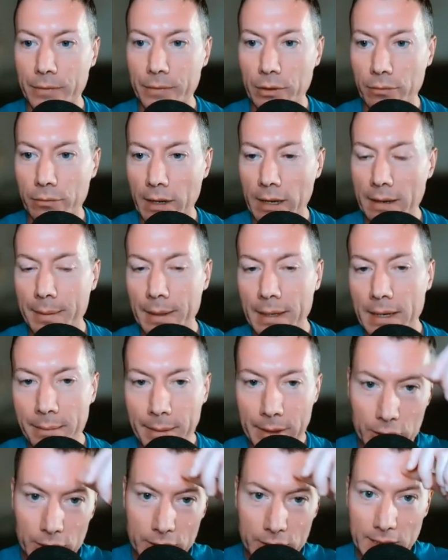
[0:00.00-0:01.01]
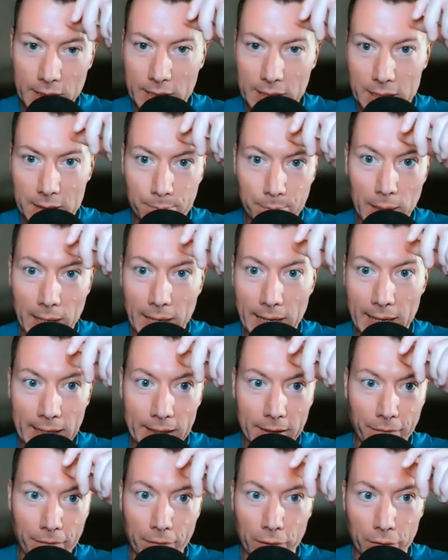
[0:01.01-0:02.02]
All right, but let me just
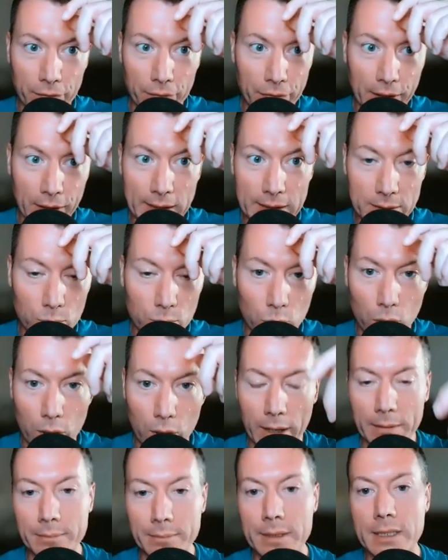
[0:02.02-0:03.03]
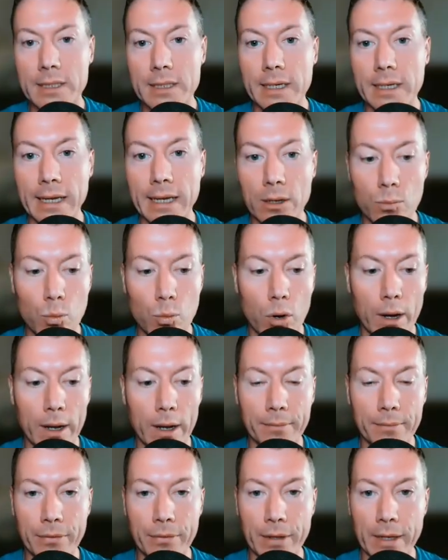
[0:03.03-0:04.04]
explain a few things and what I'm seeing and what
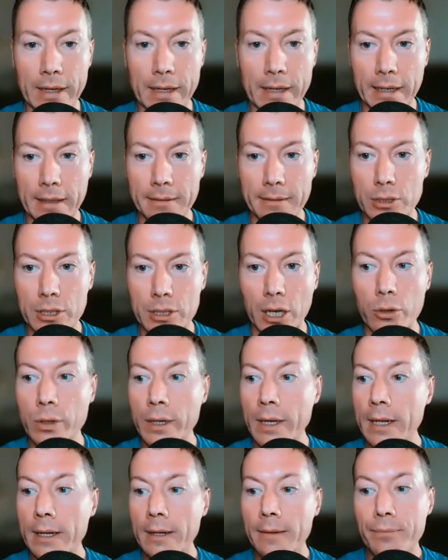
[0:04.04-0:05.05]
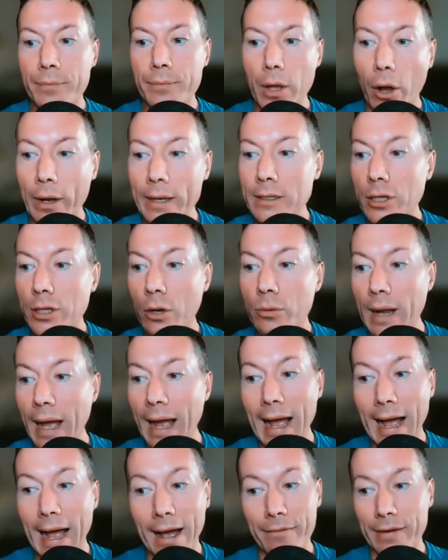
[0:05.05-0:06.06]
I'm thinking. So I don't
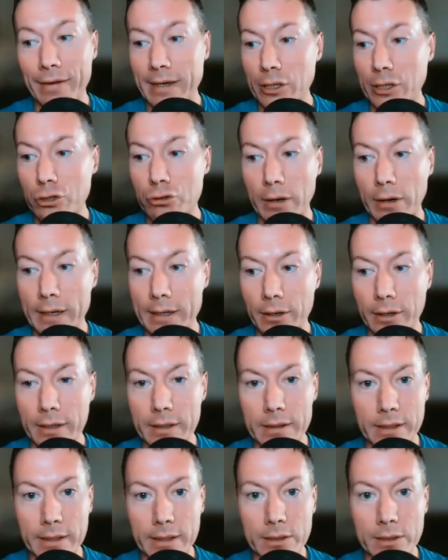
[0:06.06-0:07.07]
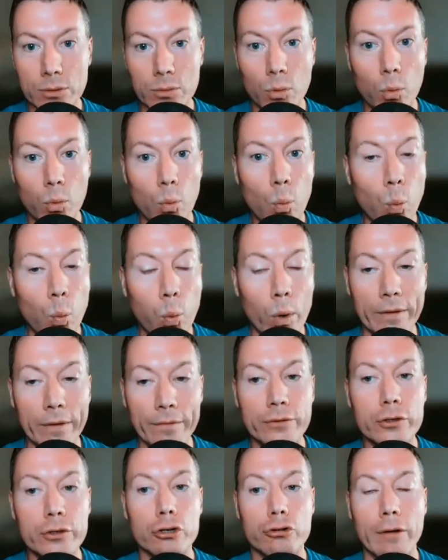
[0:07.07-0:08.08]
have any trade ideas
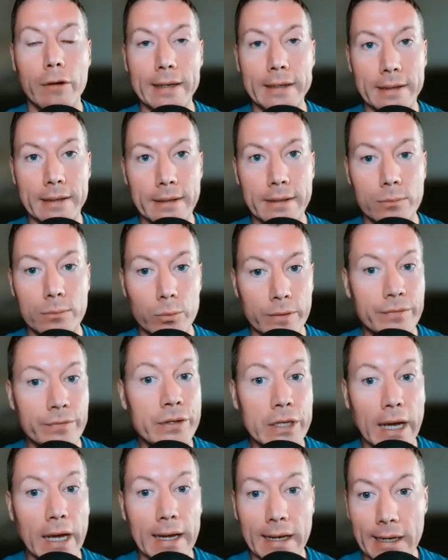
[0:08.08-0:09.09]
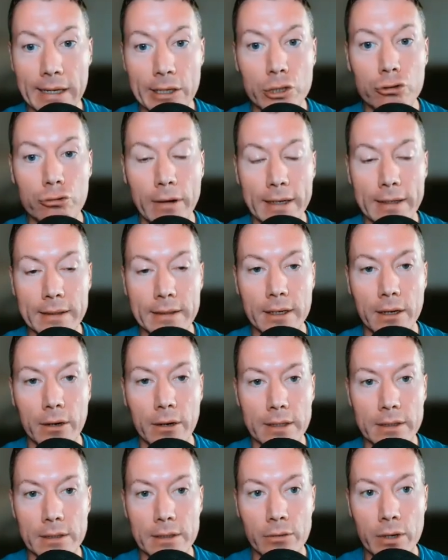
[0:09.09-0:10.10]
with trend, with daily trend,
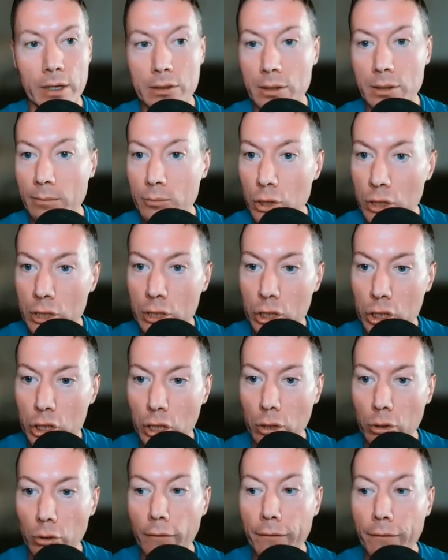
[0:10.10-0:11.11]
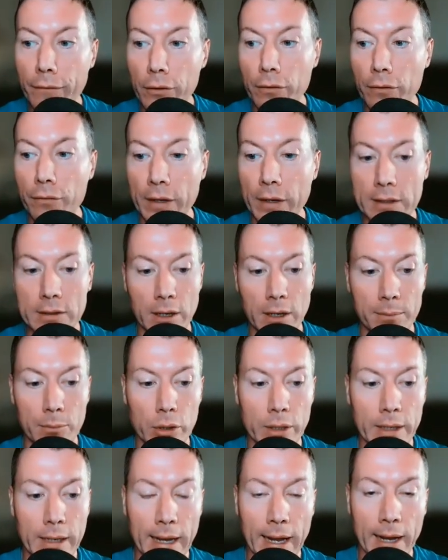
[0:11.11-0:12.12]
guys. All right, so I'm just going to show you a few things I'm
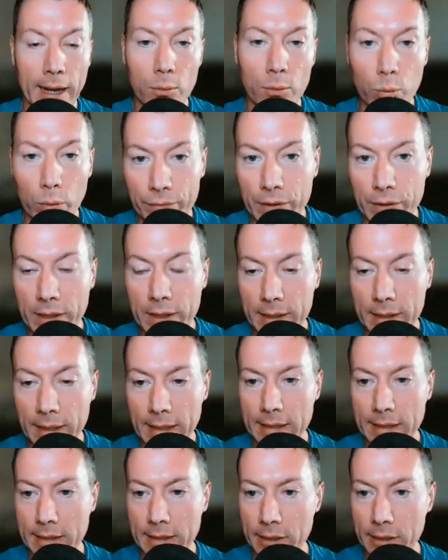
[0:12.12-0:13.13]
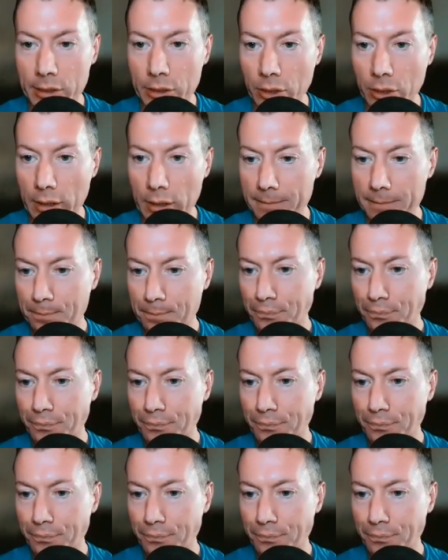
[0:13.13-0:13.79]
looking at with the Canadian dollar.